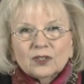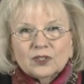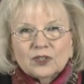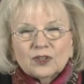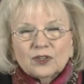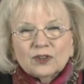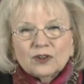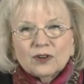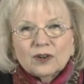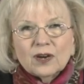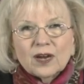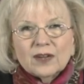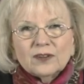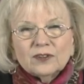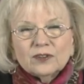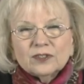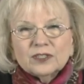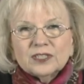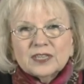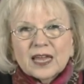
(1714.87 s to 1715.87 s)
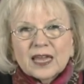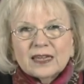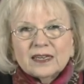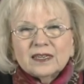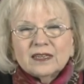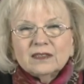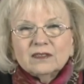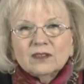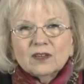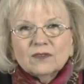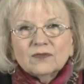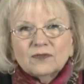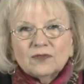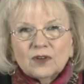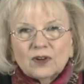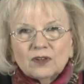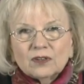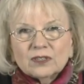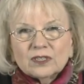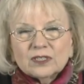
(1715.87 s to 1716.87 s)
to your understanding the
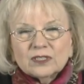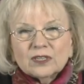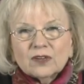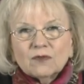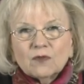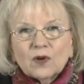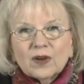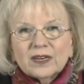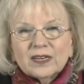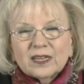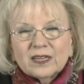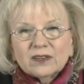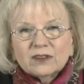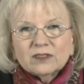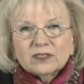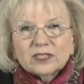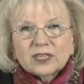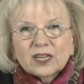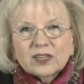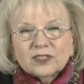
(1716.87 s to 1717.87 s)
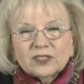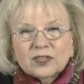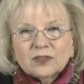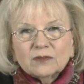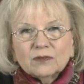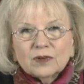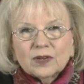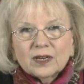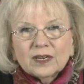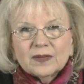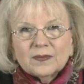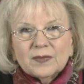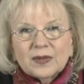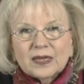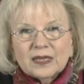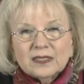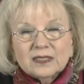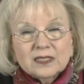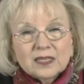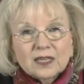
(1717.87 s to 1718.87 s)
fullness of what intercession really
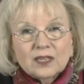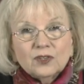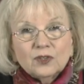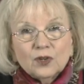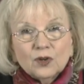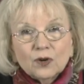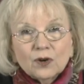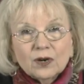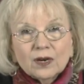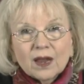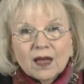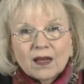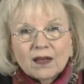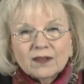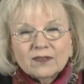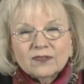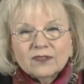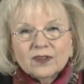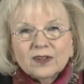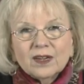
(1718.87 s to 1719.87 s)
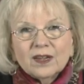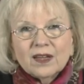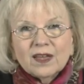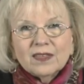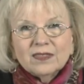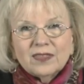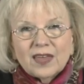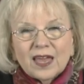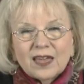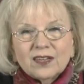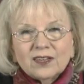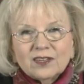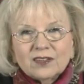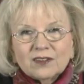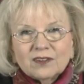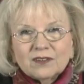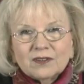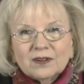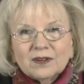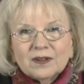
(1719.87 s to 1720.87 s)
means in your life. Thank
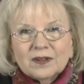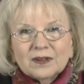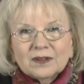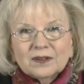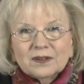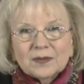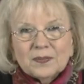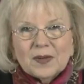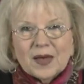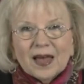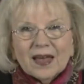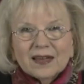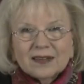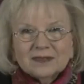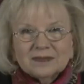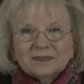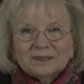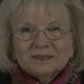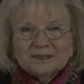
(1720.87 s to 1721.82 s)
you. Goodbye.